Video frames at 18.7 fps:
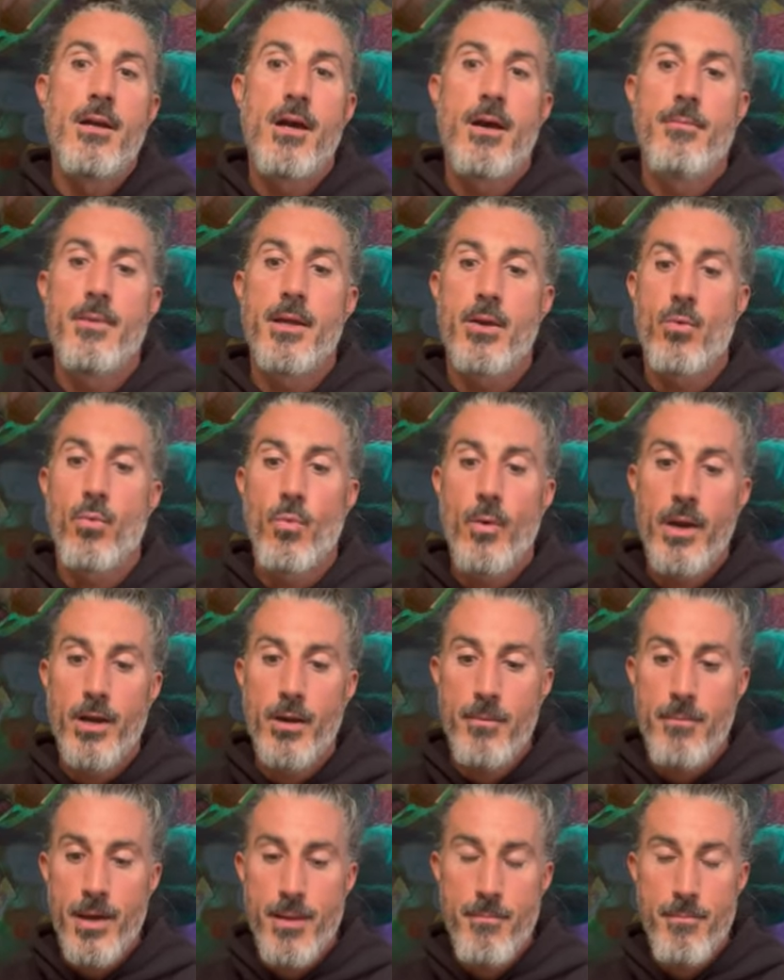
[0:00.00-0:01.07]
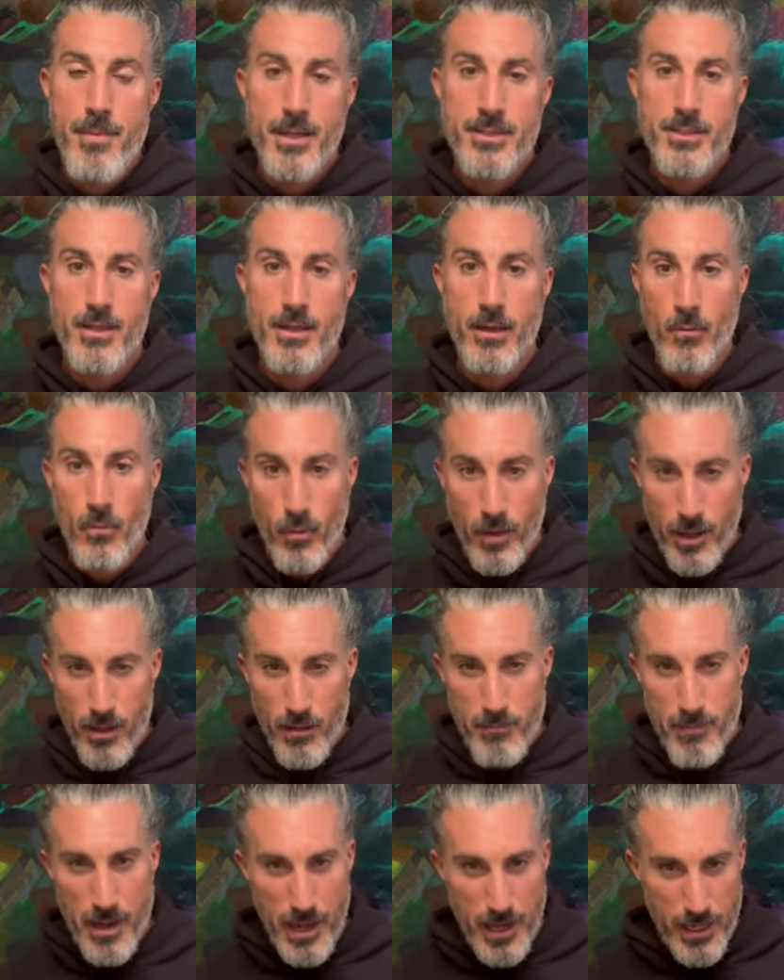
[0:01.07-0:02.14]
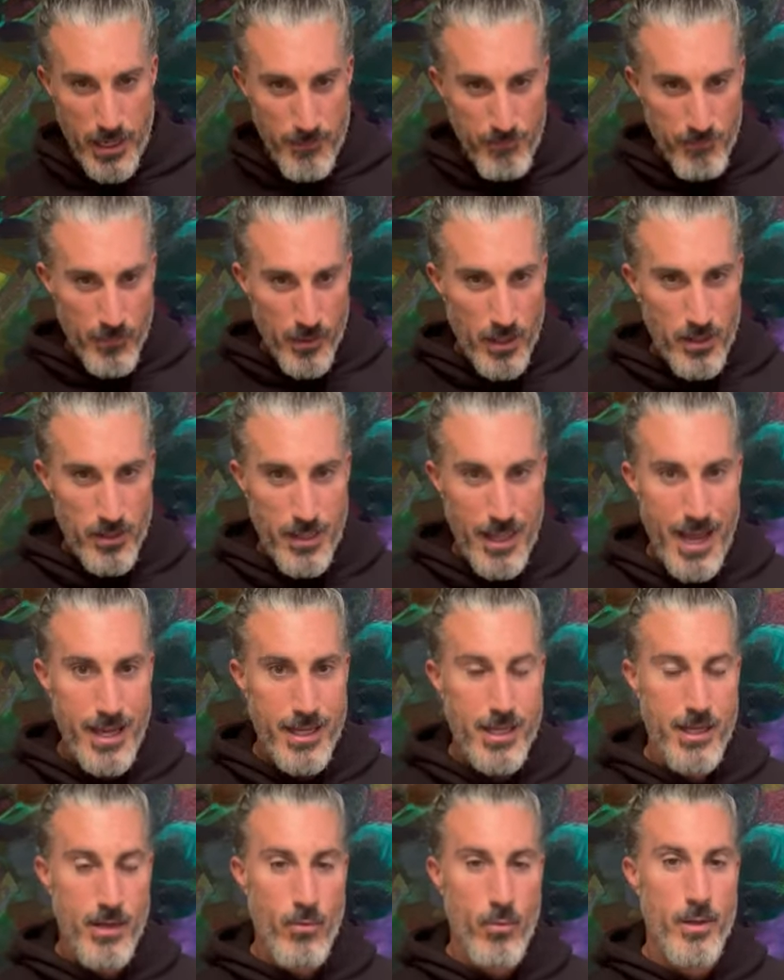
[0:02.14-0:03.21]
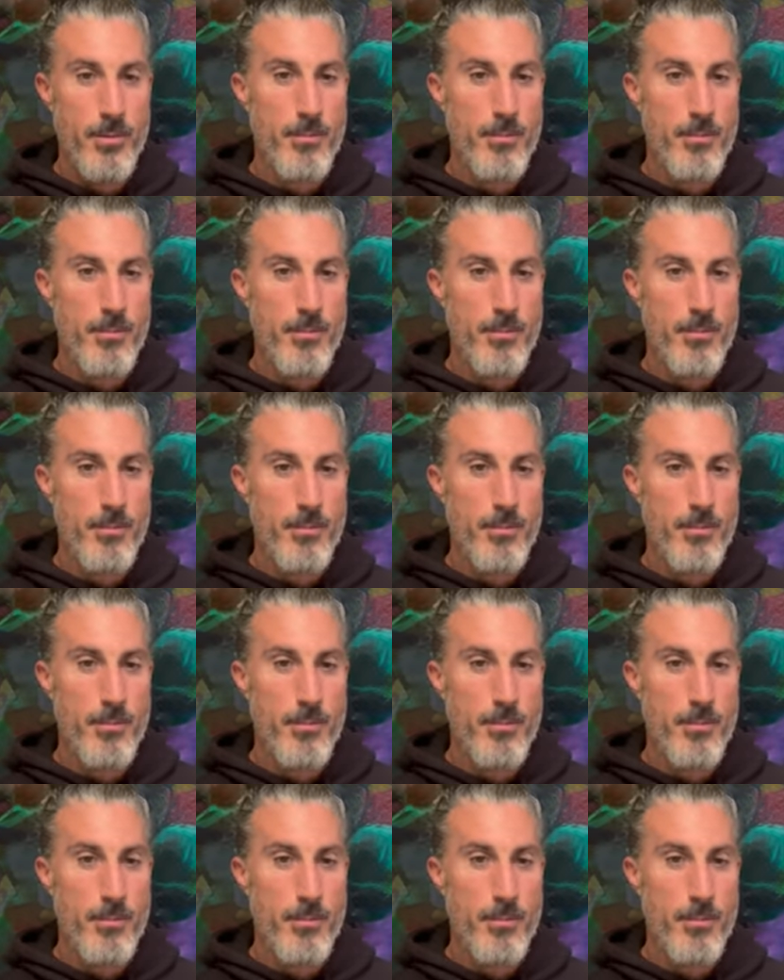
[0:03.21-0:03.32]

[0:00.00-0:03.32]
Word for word: I'm like, where am I missing? Where am I lacking? What